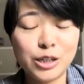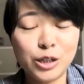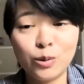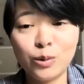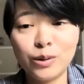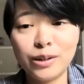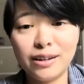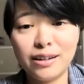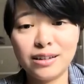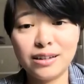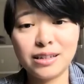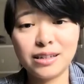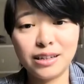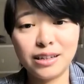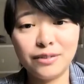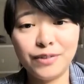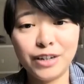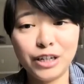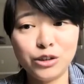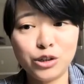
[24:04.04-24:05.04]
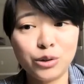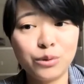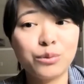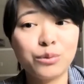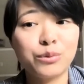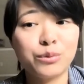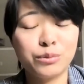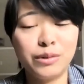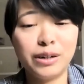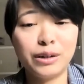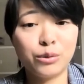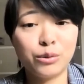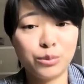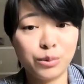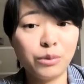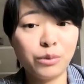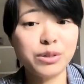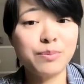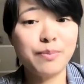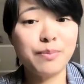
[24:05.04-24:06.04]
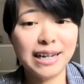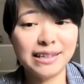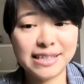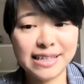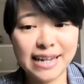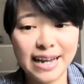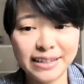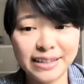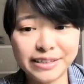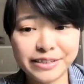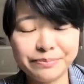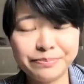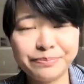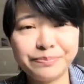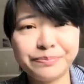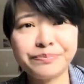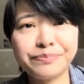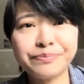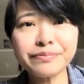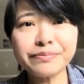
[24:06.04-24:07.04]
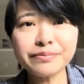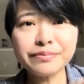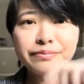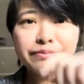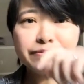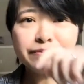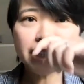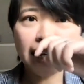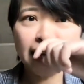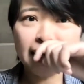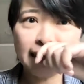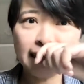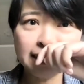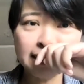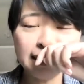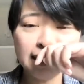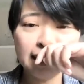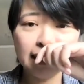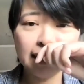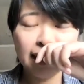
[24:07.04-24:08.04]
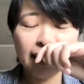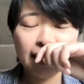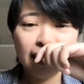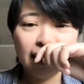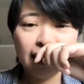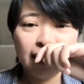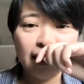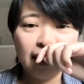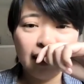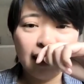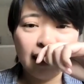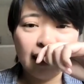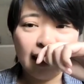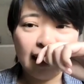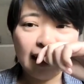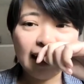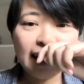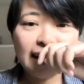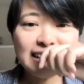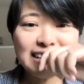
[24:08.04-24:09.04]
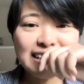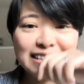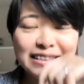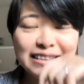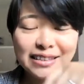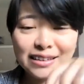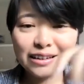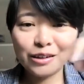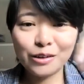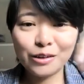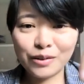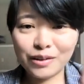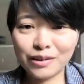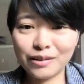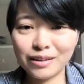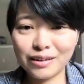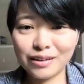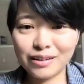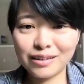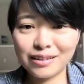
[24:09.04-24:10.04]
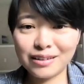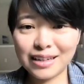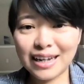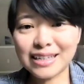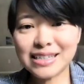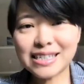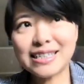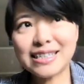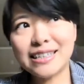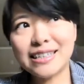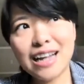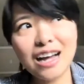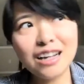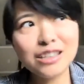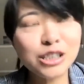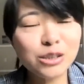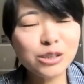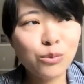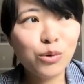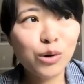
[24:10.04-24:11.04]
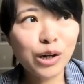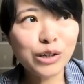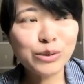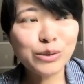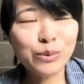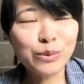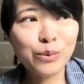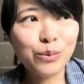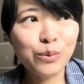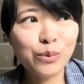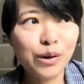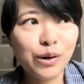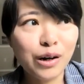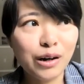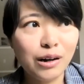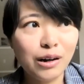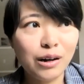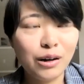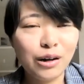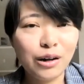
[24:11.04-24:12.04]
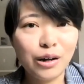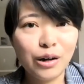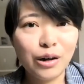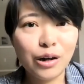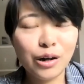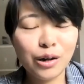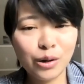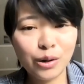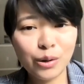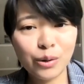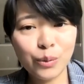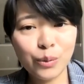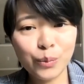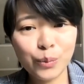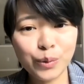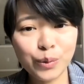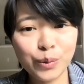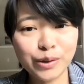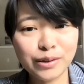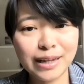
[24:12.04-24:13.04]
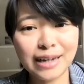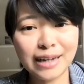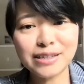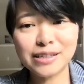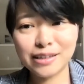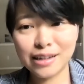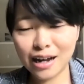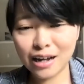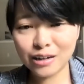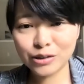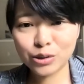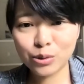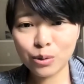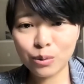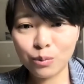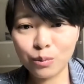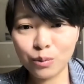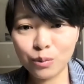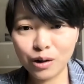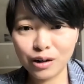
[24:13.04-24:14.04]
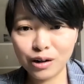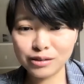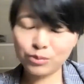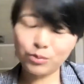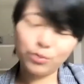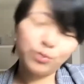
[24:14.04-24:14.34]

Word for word: students' individual growth mindset and uh, i that's not what uh, we that's not what